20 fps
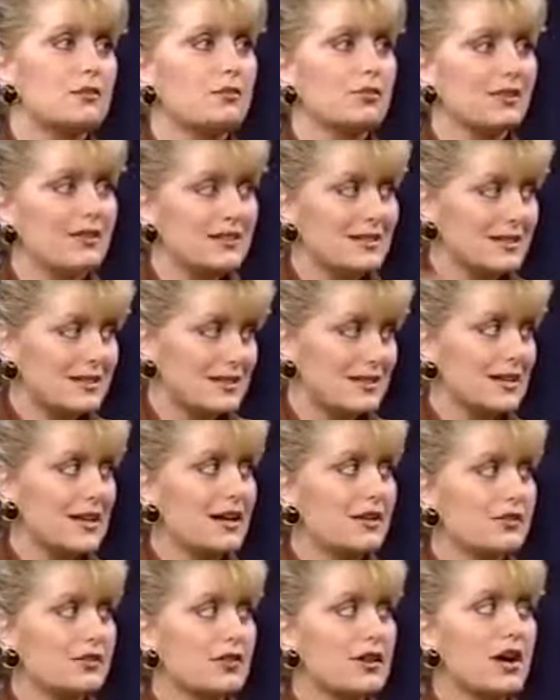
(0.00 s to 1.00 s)
blended
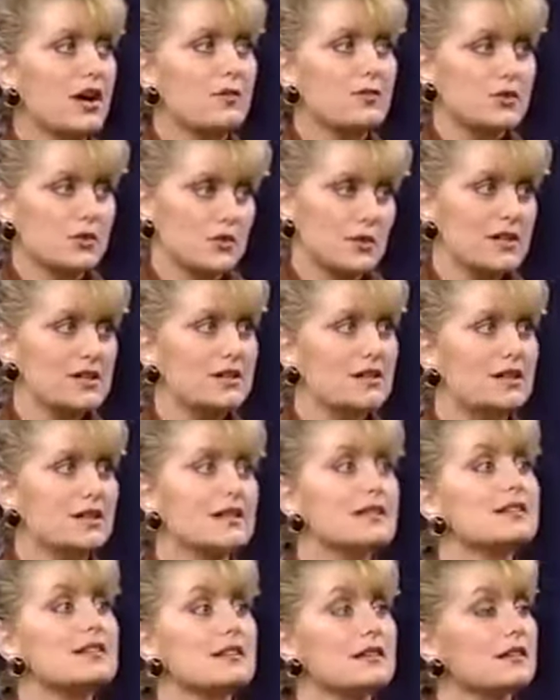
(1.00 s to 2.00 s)
together, help to regulate
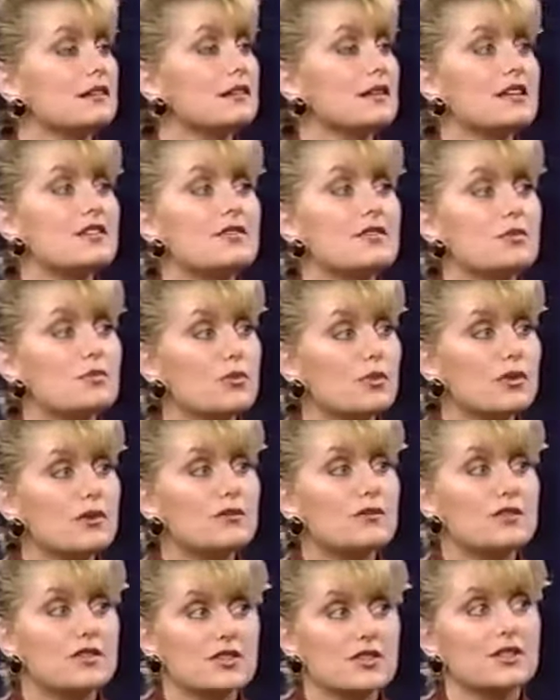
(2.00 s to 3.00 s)
insulin even more
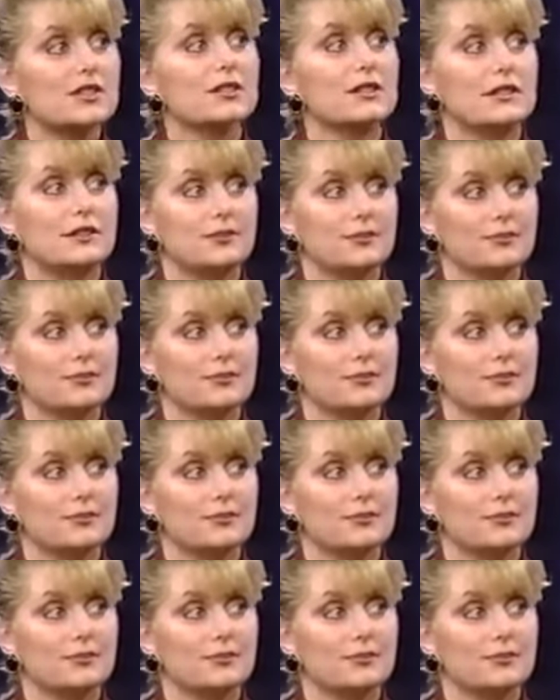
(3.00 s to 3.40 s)
efficiently.